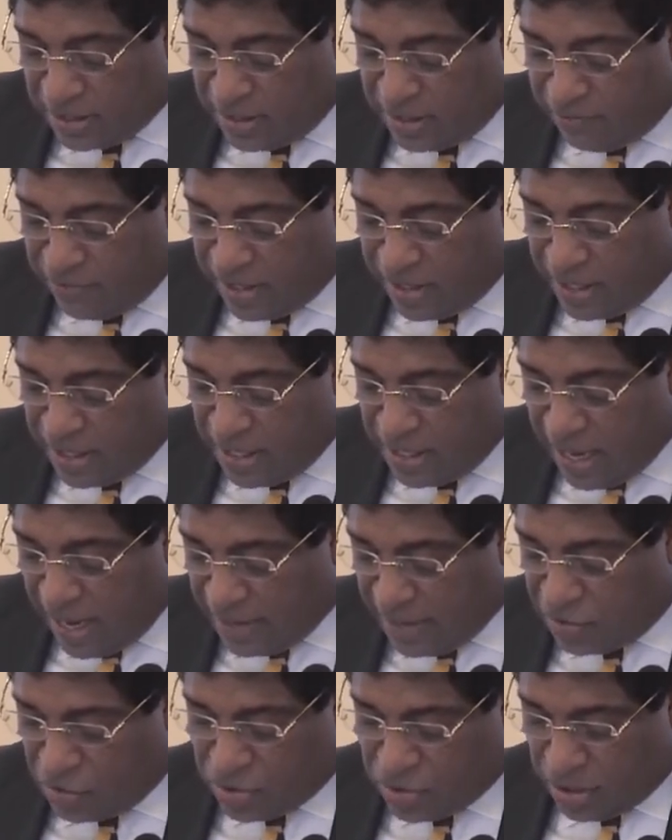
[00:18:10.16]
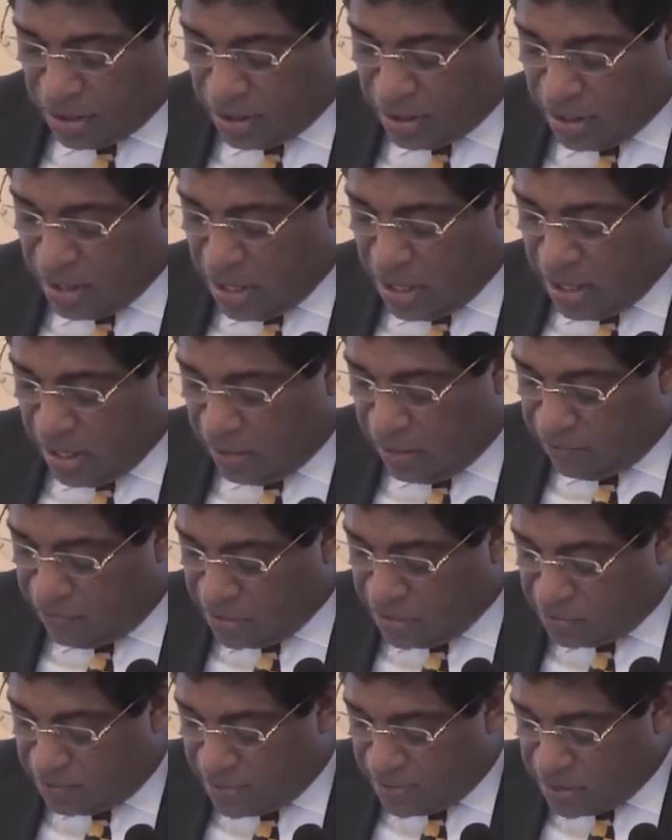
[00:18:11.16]
significant addition
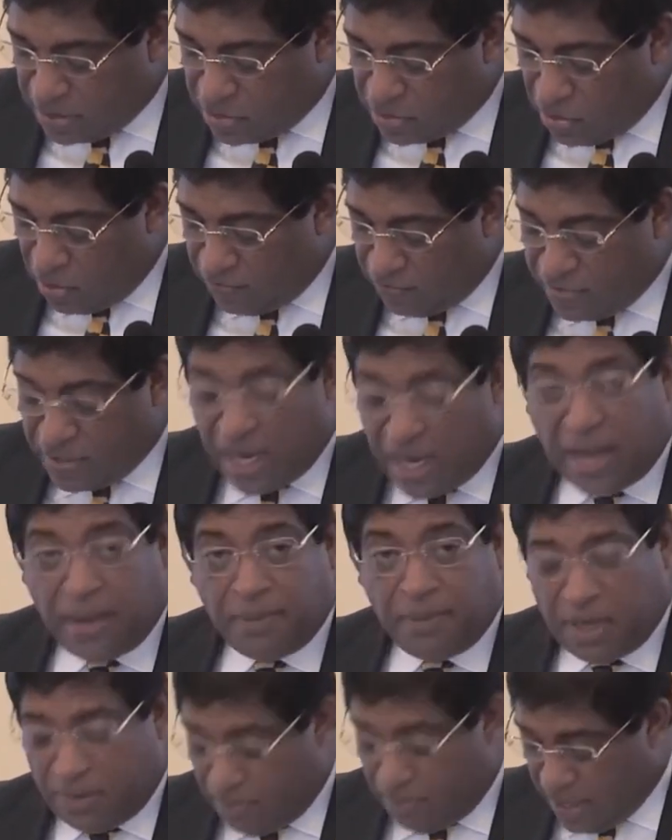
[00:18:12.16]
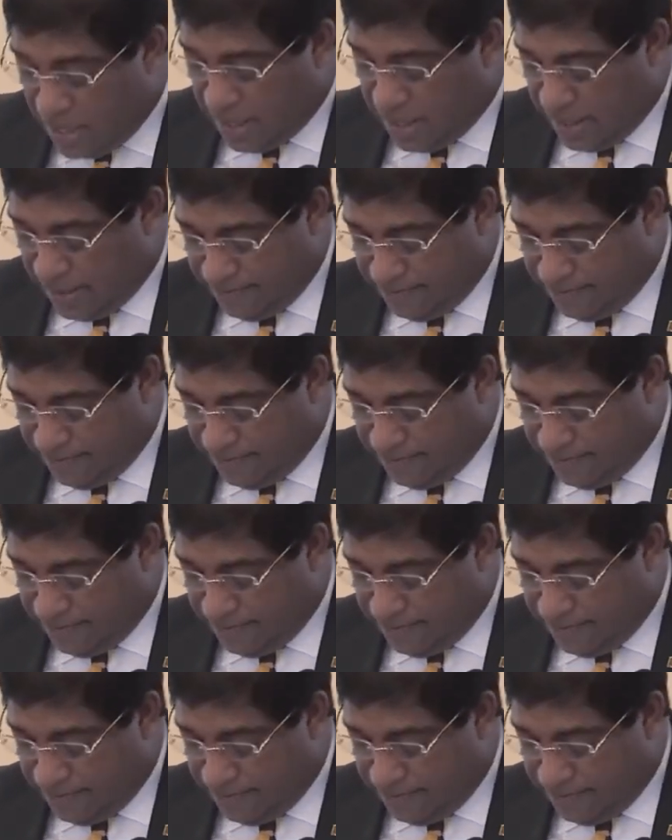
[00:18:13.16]
investments of time and money.